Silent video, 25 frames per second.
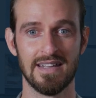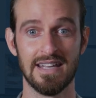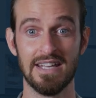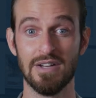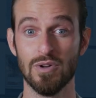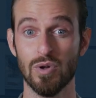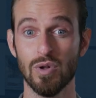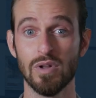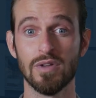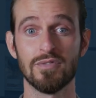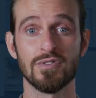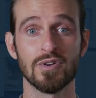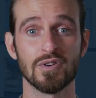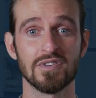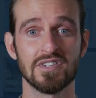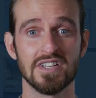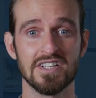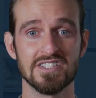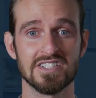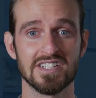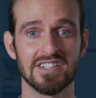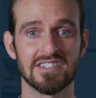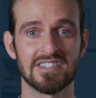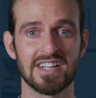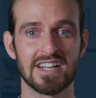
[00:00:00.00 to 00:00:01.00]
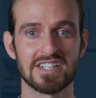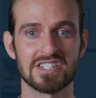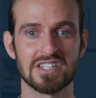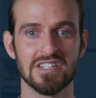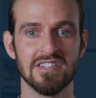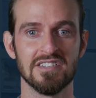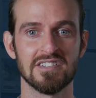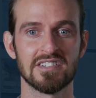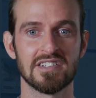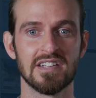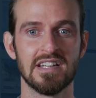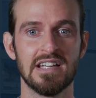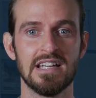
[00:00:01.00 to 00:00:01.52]
In all of your teaching
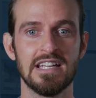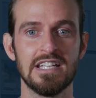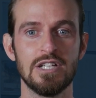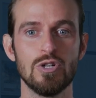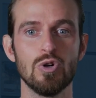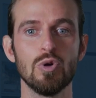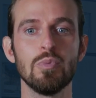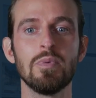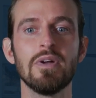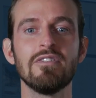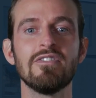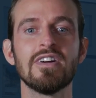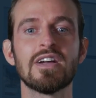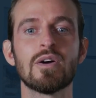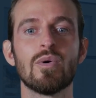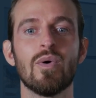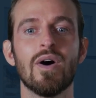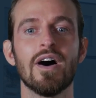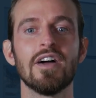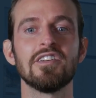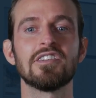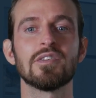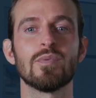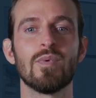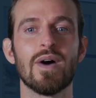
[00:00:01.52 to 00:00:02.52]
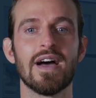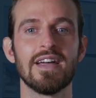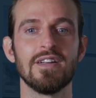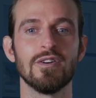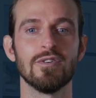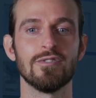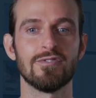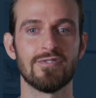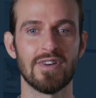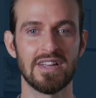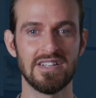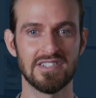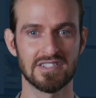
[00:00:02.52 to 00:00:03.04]
sessions, you will be required to wear
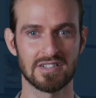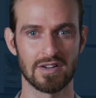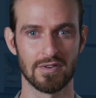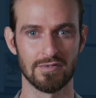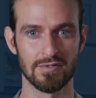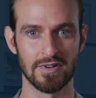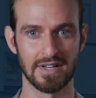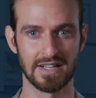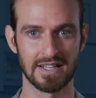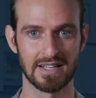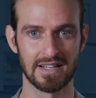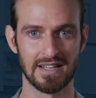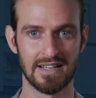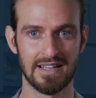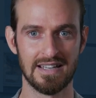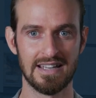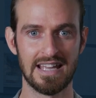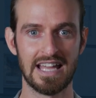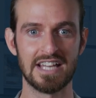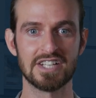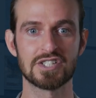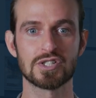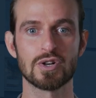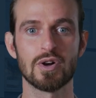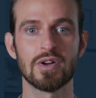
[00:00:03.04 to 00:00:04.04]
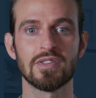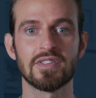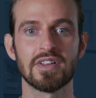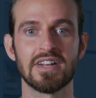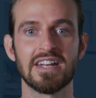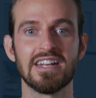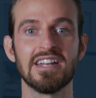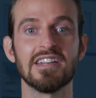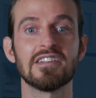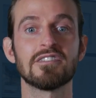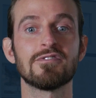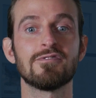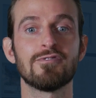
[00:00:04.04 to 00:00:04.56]
your face covering, ensuring that
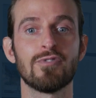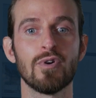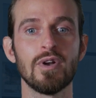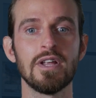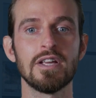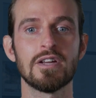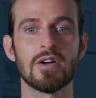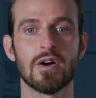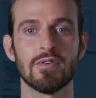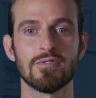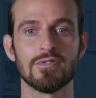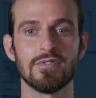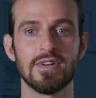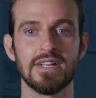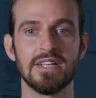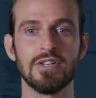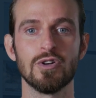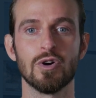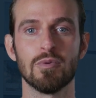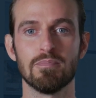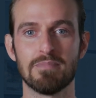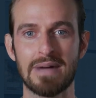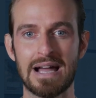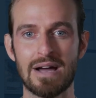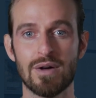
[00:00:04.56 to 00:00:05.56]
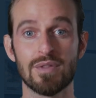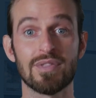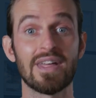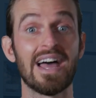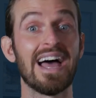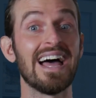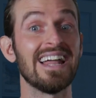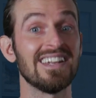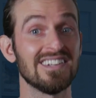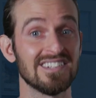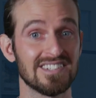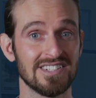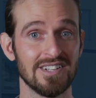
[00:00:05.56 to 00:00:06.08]
it is fully covering your mouth
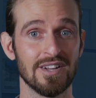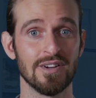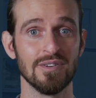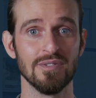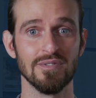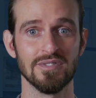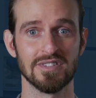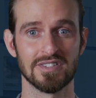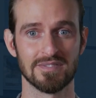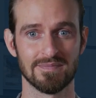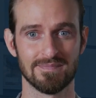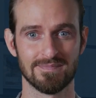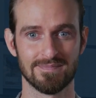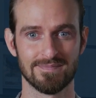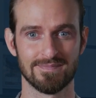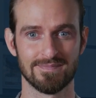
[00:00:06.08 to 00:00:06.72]
and nose.